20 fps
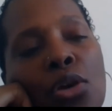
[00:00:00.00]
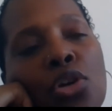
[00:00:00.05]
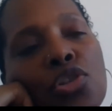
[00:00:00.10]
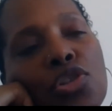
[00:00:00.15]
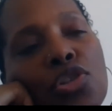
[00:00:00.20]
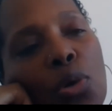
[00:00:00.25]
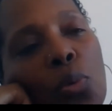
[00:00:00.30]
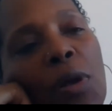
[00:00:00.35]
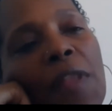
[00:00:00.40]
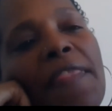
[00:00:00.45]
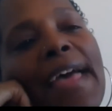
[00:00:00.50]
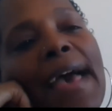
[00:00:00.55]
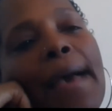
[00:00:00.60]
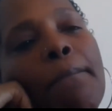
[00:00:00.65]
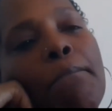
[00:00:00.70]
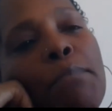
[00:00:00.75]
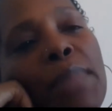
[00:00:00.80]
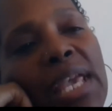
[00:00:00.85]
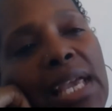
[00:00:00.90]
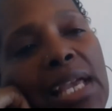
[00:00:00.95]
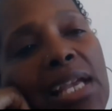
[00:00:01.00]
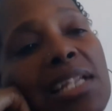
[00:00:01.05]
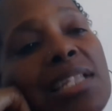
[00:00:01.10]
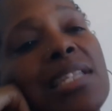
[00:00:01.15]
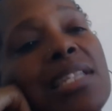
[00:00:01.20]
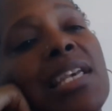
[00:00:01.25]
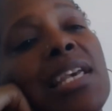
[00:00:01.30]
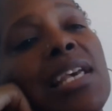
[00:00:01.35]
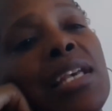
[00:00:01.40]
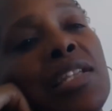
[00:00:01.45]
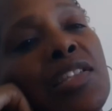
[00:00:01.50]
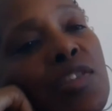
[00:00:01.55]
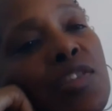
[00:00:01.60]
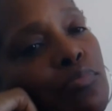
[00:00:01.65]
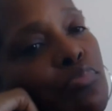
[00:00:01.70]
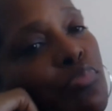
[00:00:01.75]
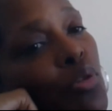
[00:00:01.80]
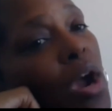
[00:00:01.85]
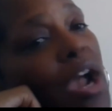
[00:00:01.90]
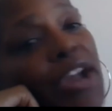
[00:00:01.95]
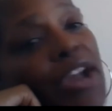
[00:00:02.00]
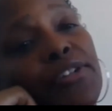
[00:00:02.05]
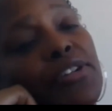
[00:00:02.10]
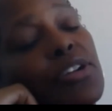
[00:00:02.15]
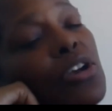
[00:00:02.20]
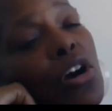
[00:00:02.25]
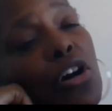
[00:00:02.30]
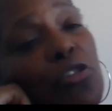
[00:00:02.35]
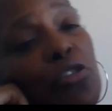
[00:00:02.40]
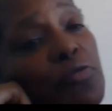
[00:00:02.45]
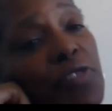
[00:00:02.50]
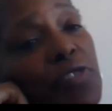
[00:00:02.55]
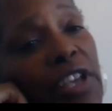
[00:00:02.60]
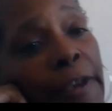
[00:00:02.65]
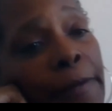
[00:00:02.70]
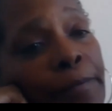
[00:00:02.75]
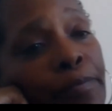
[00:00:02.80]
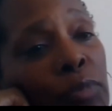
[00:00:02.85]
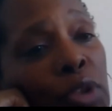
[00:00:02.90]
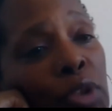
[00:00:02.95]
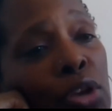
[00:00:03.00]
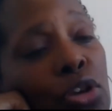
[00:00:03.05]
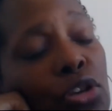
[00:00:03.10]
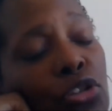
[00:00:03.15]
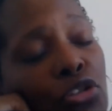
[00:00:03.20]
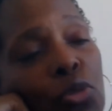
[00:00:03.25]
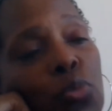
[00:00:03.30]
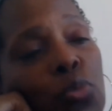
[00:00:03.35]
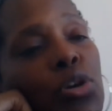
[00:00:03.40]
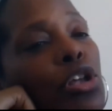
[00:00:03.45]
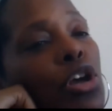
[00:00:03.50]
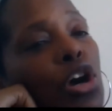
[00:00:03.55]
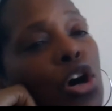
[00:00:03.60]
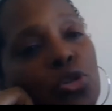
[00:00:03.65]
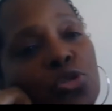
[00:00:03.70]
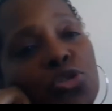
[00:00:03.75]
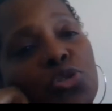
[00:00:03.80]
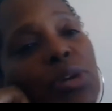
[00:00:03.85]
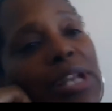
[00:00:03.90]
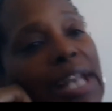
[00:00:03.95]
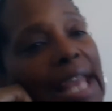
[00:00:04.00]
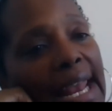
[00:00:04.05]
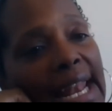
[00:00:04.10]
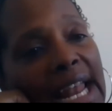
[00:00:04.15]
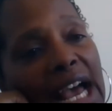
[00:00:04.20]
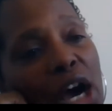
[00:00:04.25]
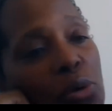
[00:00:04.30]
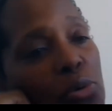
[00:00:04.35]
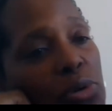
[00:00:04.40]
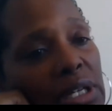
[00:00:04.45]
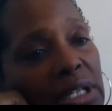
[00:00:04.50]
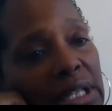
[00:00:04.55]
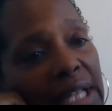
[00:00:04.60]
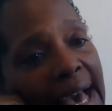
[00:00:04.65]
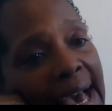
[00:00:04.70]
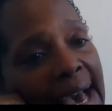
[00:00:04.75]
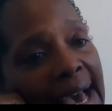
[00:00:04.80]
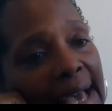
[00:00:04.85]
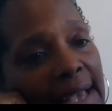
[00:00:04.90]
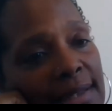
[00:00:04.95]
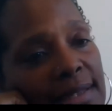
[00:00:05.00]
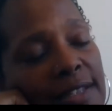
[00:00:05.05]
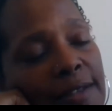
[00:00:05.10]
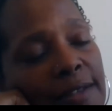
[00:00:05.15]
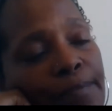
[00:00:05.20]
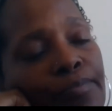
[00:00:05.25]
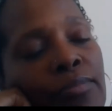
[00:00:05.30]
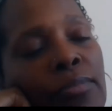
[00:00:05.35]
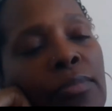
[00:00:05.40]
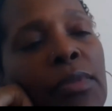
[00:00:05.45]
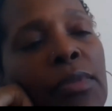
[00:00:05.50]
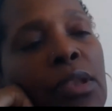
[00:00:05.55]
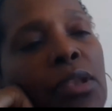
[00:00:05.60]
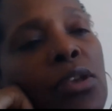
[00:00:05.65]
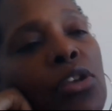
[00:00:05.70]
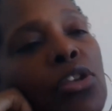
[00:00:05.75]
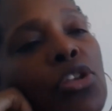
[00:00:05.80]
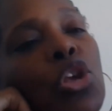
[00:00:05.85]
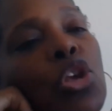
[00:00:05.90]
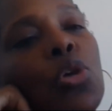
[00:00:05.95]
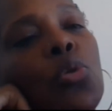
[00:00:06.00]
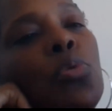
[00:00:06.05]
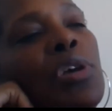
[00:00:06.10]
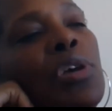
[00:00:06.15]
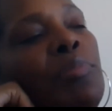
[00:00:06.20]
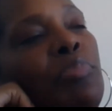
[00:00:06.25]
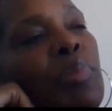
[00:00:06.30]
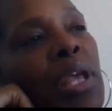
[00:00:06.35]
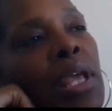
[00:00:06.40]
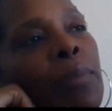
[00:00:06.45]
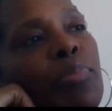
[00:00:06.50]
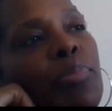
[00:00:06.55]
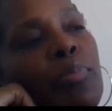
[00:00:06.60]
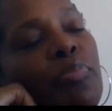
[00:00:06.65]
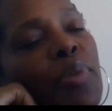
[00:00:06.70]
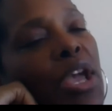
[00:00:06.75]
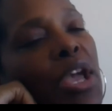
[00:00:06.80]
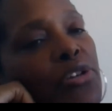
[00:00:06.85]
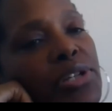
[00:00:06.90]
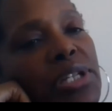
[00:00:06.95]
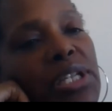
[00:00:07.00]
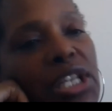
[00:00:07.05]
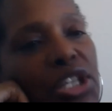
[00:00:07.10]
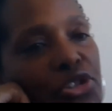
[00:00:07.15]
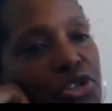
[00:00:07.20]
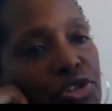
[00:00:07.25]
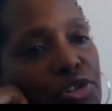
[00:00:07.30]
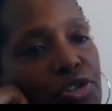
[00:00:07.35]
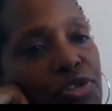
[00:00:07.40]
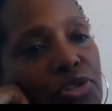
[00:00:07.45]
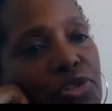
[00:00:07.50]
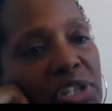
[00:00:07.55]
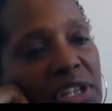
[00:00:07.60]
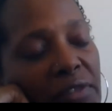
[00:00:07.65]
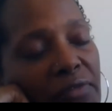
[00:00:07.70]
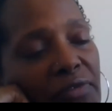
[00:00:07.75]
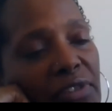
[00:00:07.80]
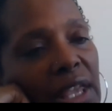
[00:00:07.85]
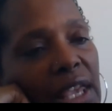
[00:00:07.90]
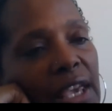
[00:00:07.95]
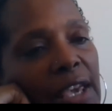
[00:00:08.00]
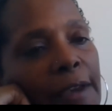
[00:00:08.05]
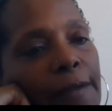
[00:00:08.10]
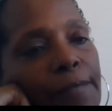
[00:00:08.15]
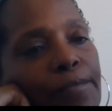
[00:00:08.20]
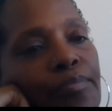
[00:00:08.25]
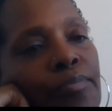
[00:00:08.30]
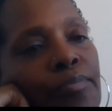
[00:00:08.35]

So what that means is, and prior to COVID, you would go to an 8-hour class, you would be prepared to get your certificate,